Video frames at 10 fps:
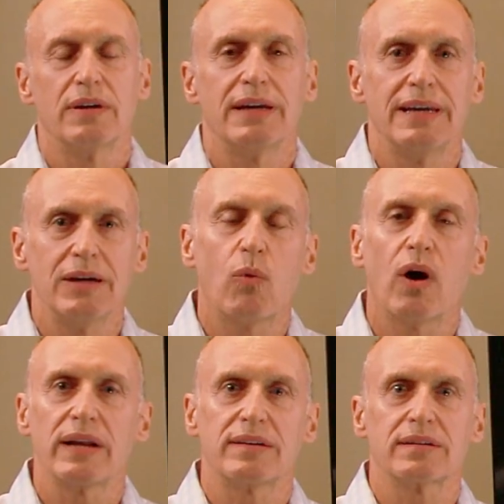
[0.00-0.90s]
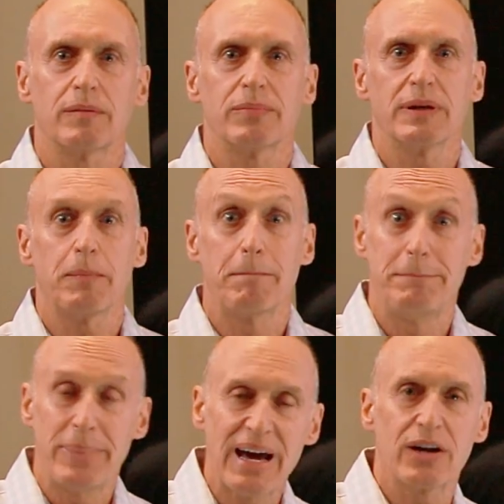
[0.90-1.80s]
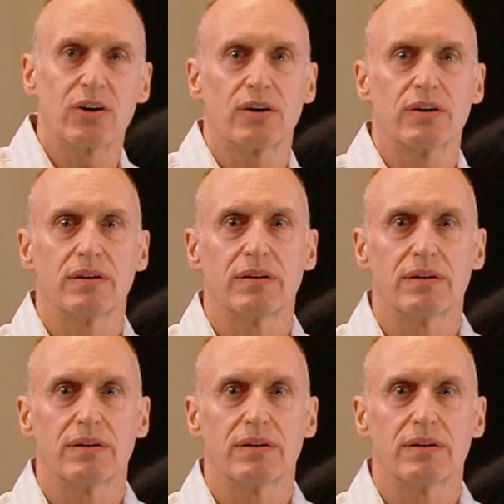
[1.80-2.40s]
He wanted something better